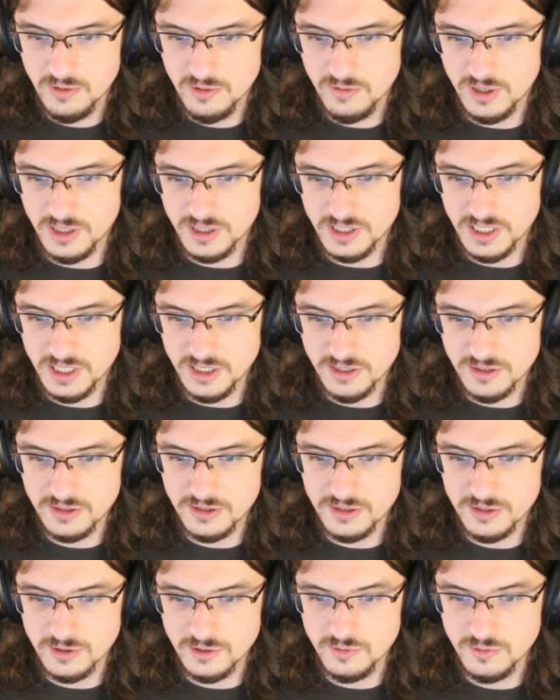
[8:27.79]
While the
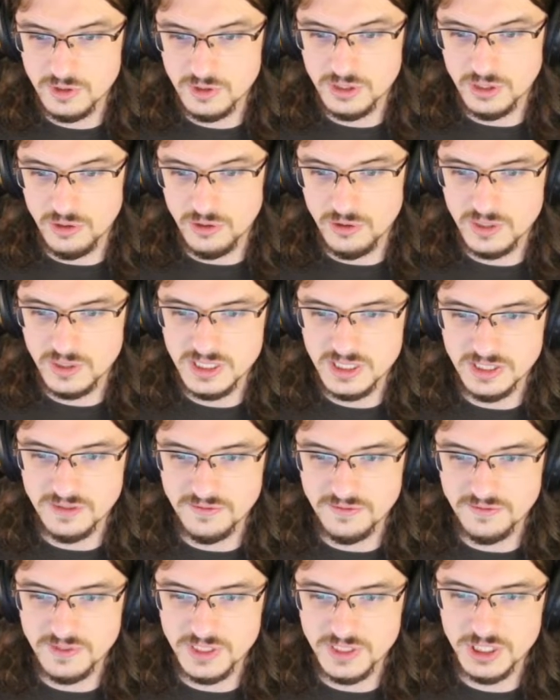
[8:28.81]
character was always
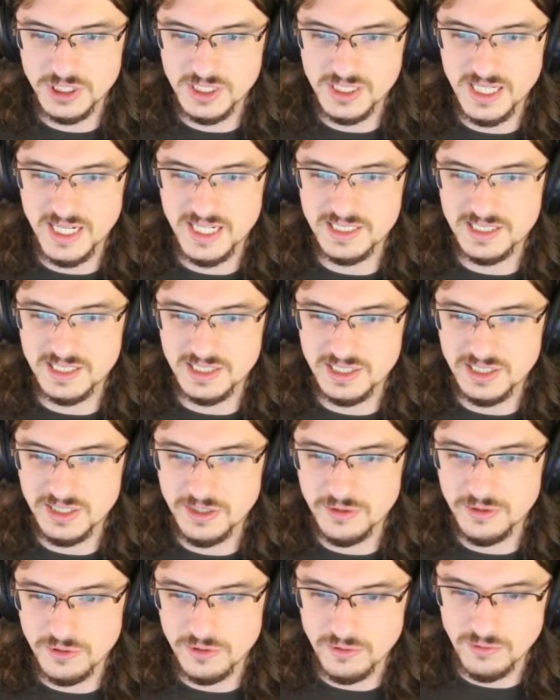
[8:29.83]
envisioned as a
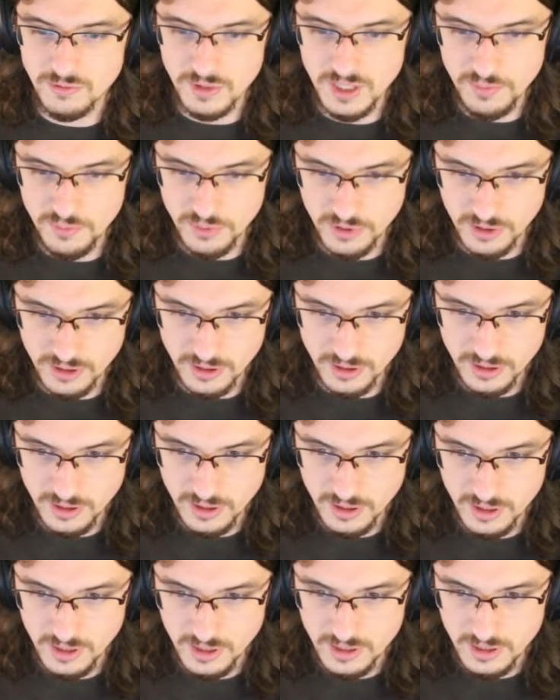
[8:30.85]
secret Reaper,
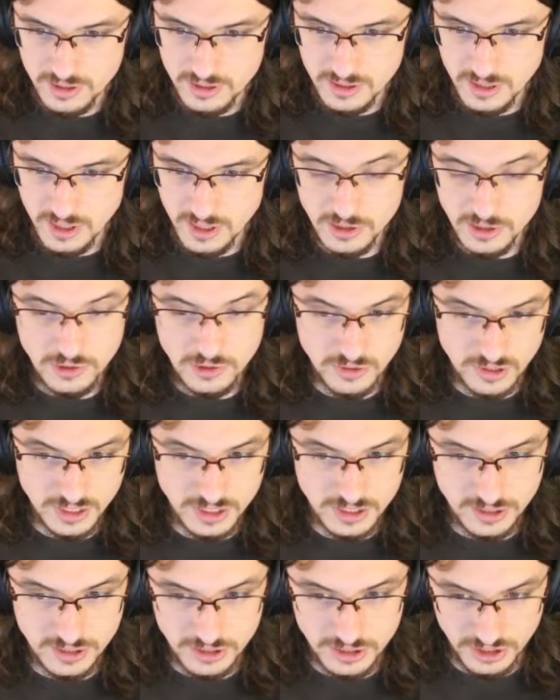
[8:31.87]

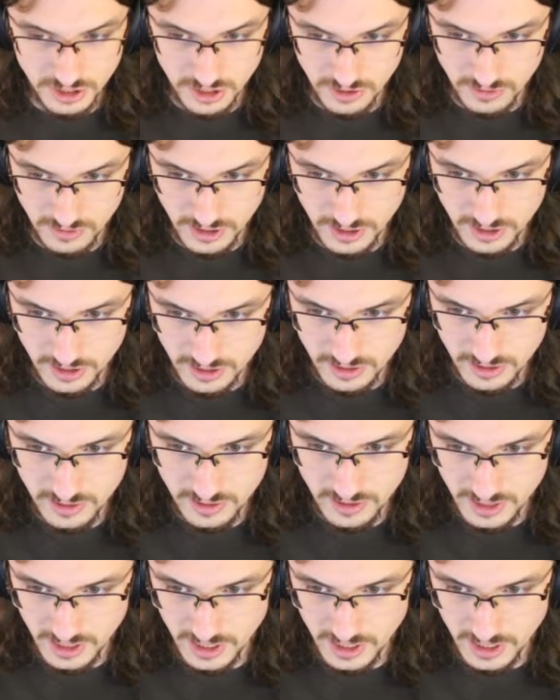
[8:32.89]
according to the showrunner,